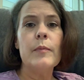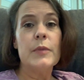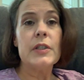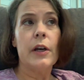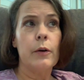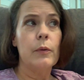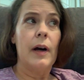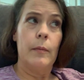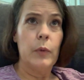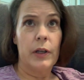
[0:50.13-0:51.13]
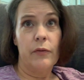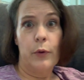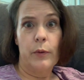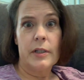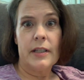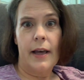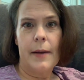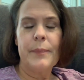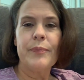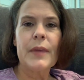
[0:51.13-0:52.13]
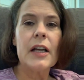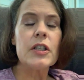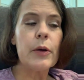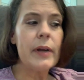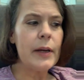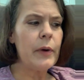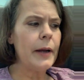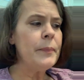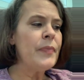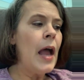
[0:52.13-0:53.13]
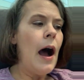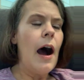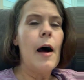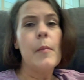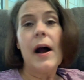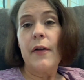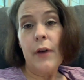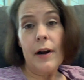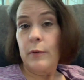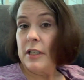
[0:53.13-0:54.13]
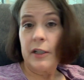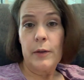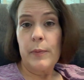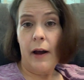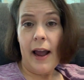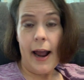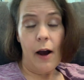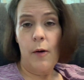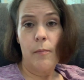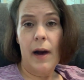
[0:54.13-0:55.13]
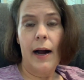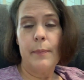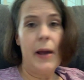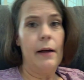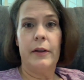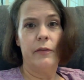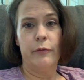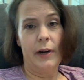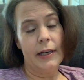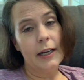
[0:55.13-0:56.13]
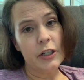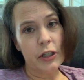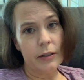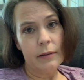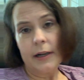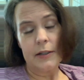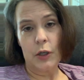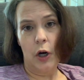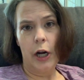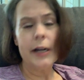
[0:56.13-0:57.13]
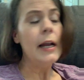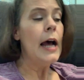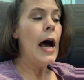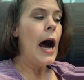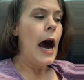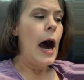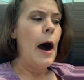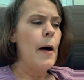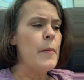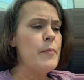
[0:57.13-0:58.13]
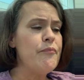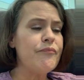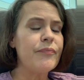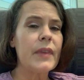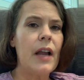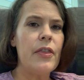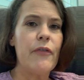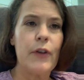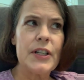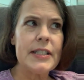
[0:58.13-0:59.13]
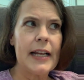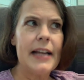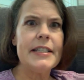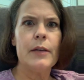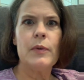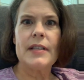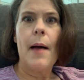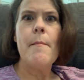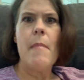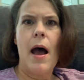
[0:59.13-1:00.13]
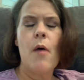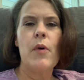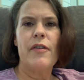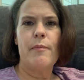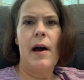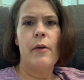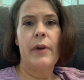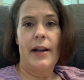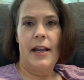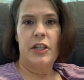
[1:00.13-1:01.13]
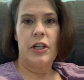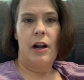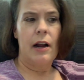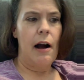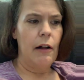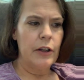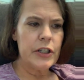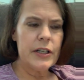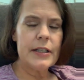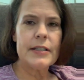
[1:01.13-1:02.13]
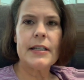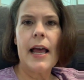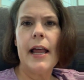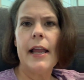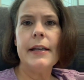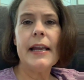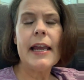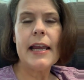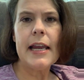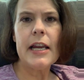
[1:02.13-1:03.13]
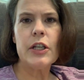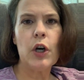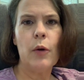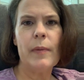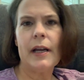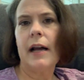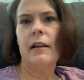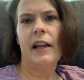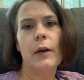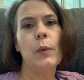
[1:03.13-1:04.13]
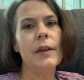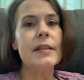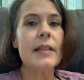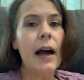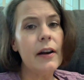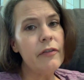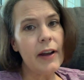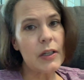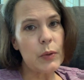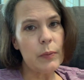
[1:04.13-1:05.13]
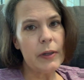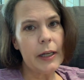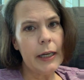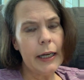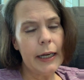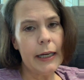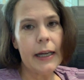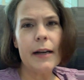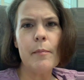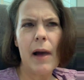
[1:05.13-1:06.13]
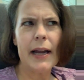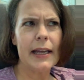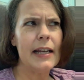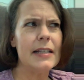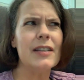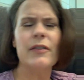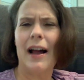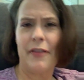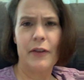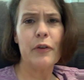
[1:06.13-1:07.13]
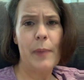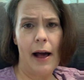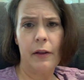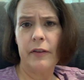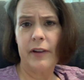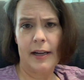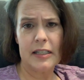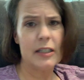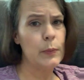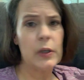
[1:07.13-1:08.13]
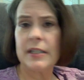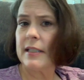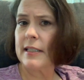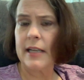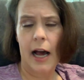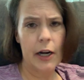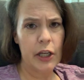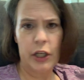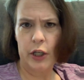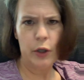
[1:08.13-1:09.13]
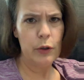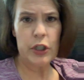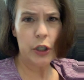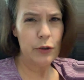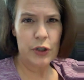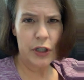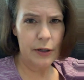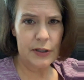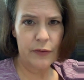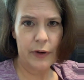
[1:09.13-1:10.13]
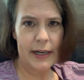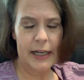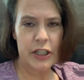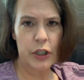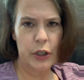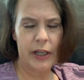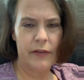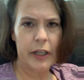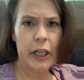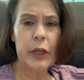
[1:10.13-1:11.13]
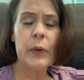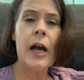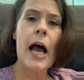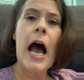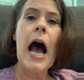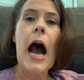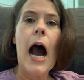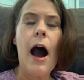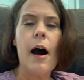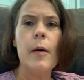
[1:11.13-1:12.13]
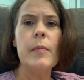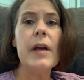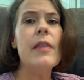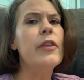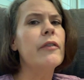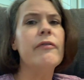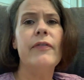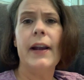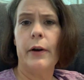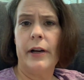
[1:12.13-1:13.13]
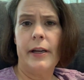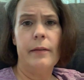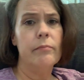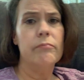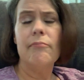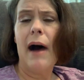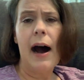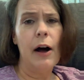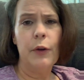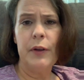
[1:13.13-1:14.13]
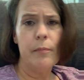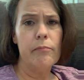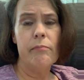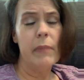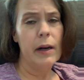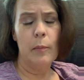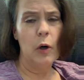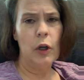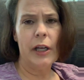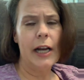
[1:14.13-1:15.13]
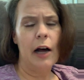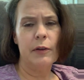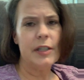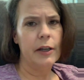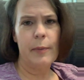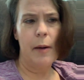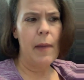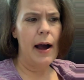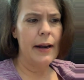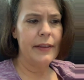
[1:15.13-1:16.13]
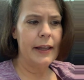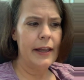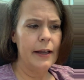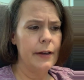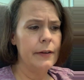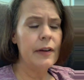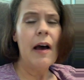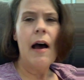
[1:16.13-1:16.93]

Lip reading: So I'm looking forward to that. So anyway, I thought I would tell you about how my palliative radiation has gone. The first thing I did was I met with my radiation oncologist, and he told me kind of what the side effects would be. And in my case, and I think for palliative cases, because it's not a huge dose of radiation they're giving you, they're very mild and minimal, and I'll tell you about mine at the end.